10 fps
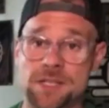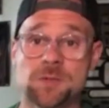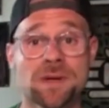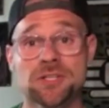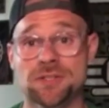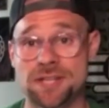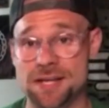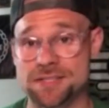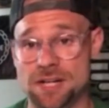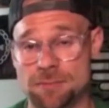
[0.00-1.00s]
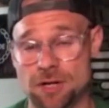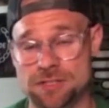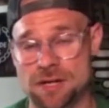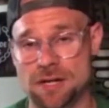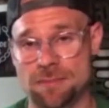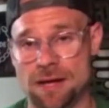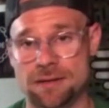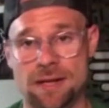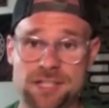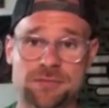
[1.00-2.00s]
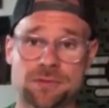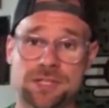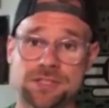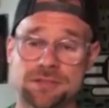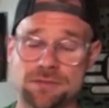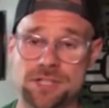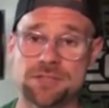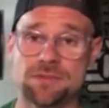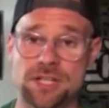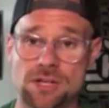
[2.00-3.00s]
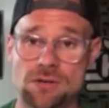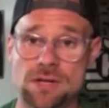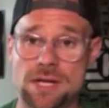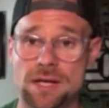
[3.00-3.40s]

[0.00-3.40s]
And the special test that I'm going to talk about, at least for this video,